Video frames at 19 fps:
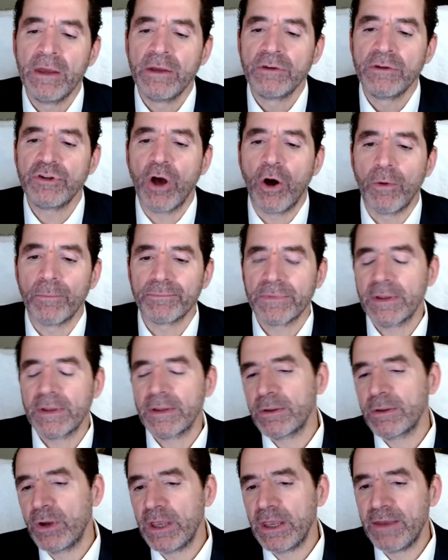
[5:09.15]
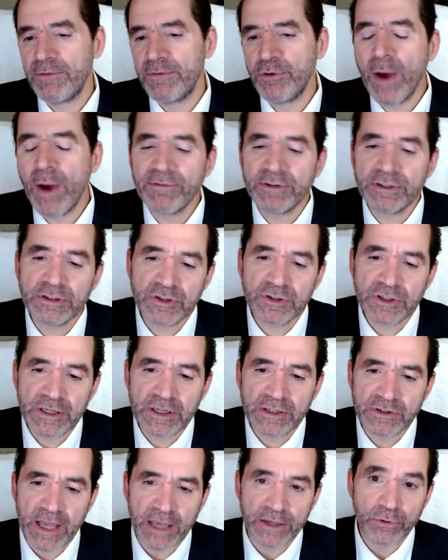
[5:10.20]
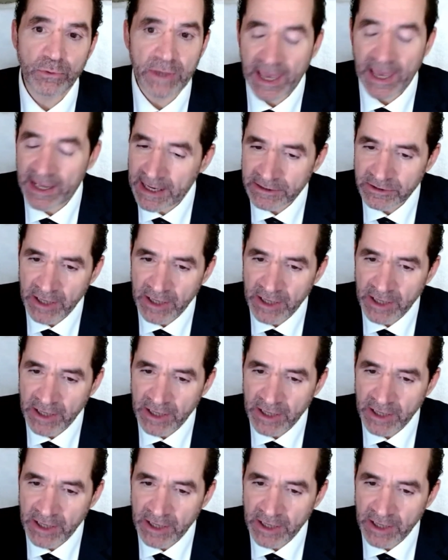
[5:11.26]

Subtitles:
So if you have a disease that you cannot